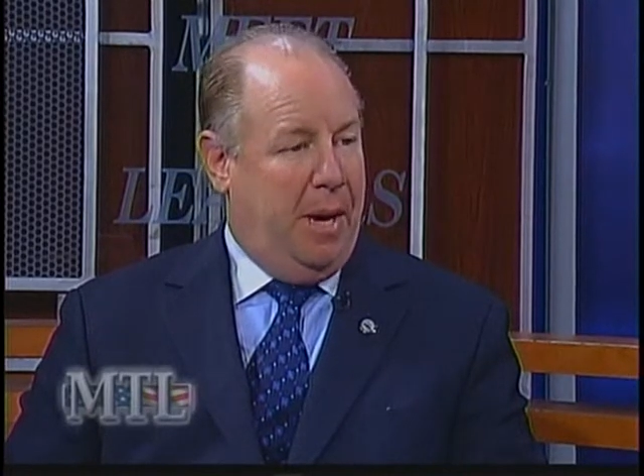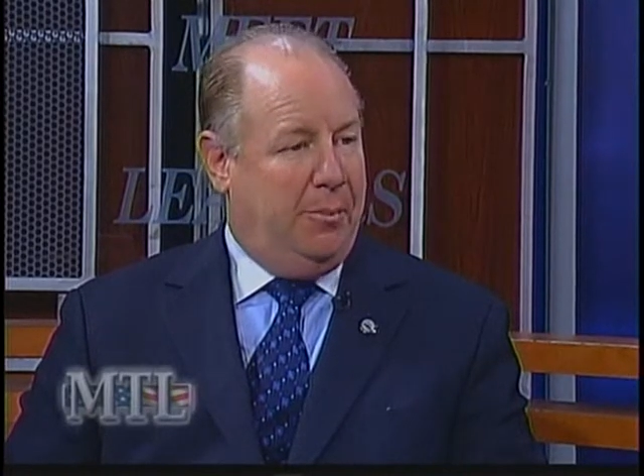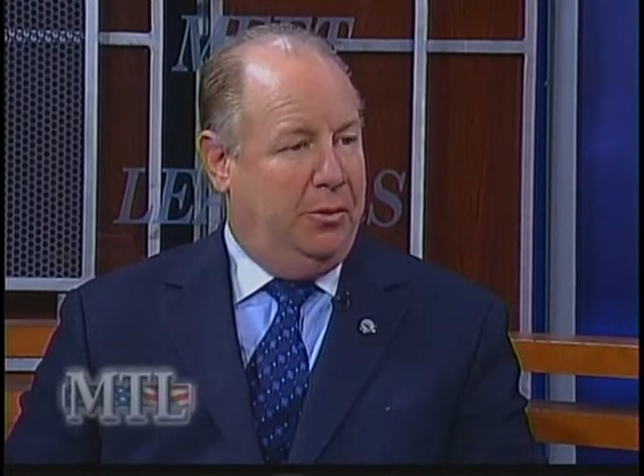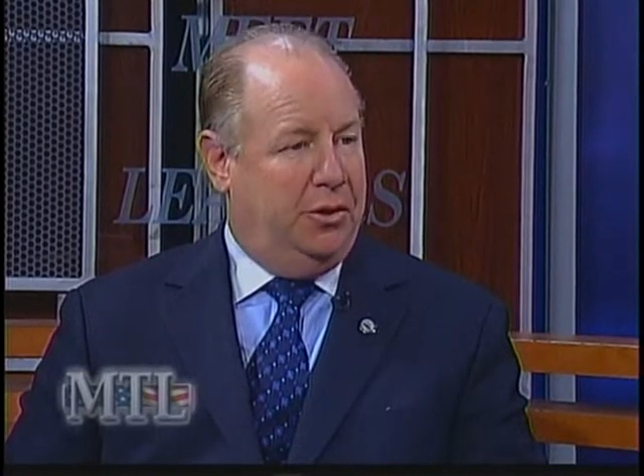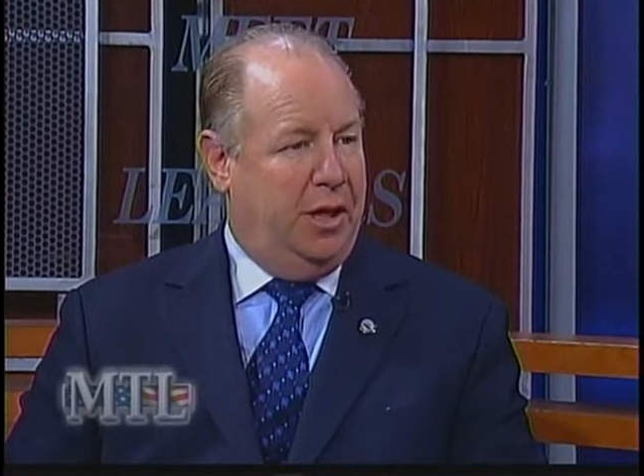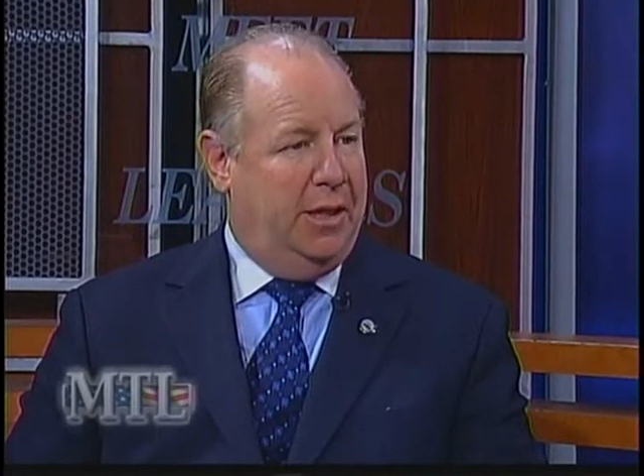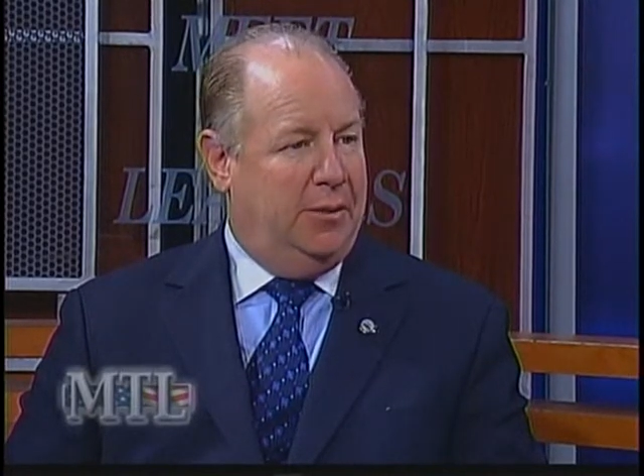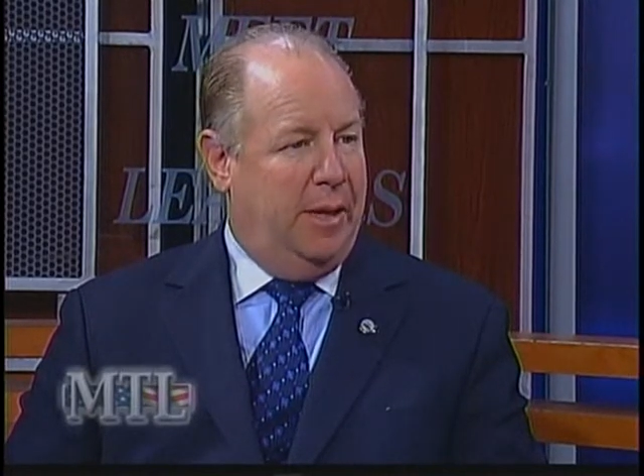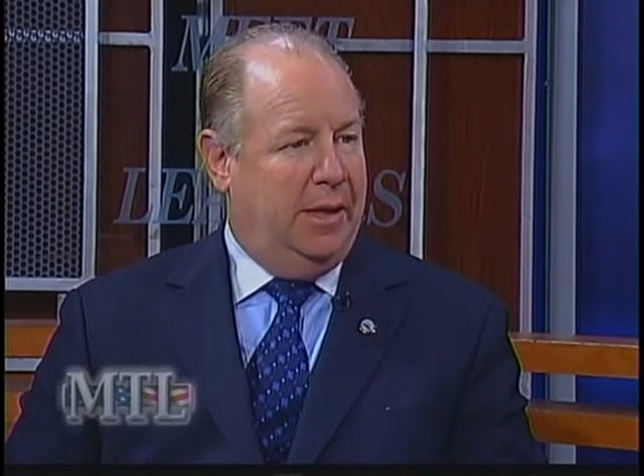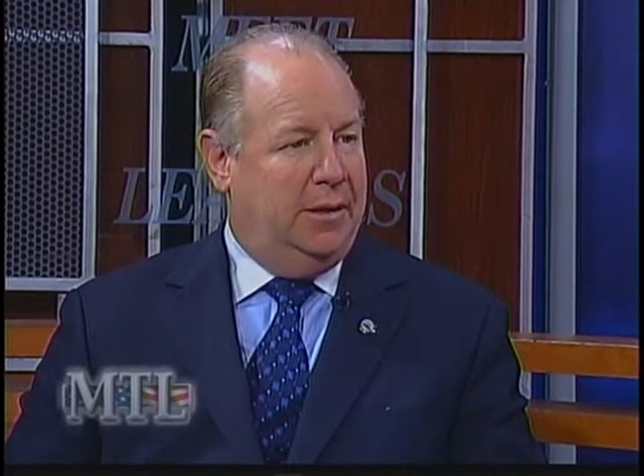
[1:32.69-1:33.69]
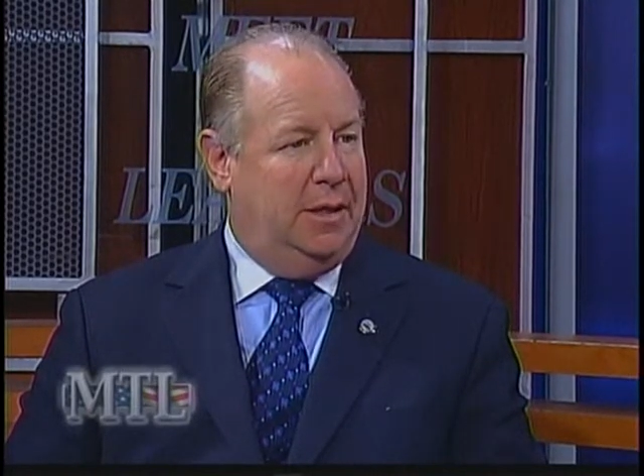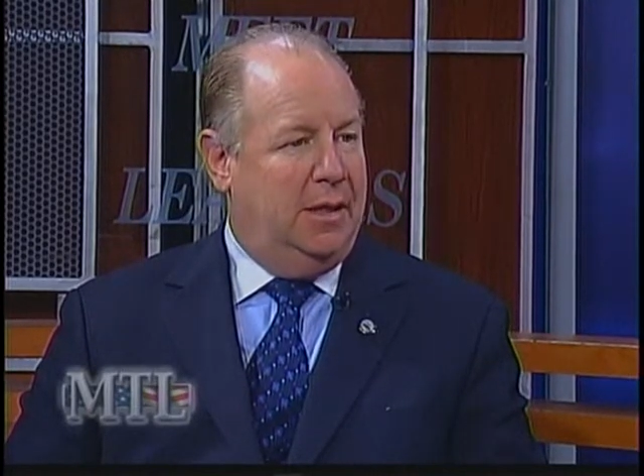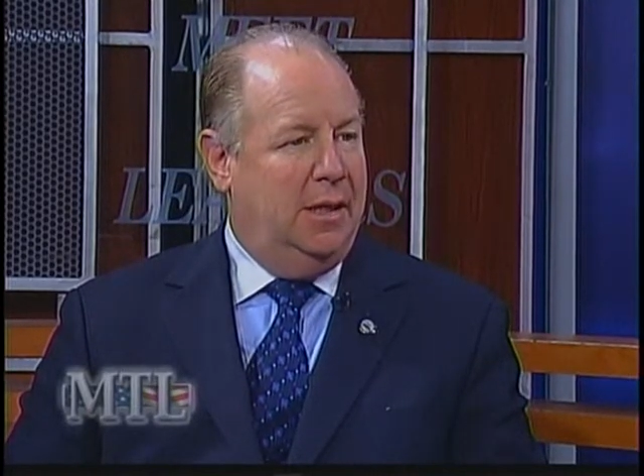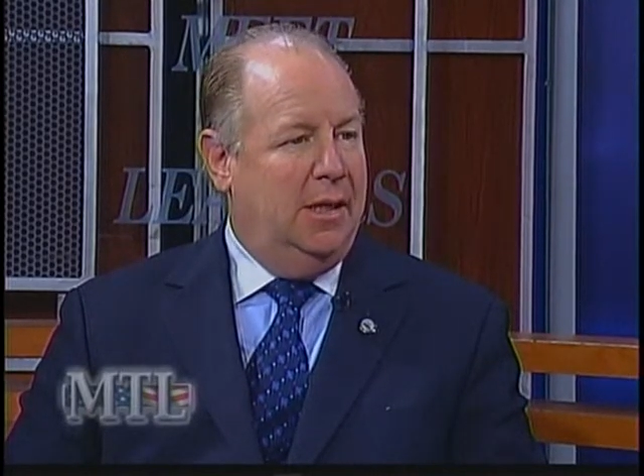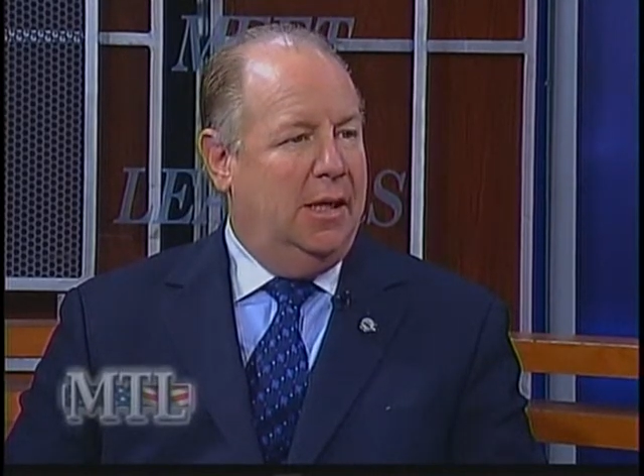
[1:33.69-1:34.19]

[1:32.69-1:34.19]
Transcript: Popular Science magazine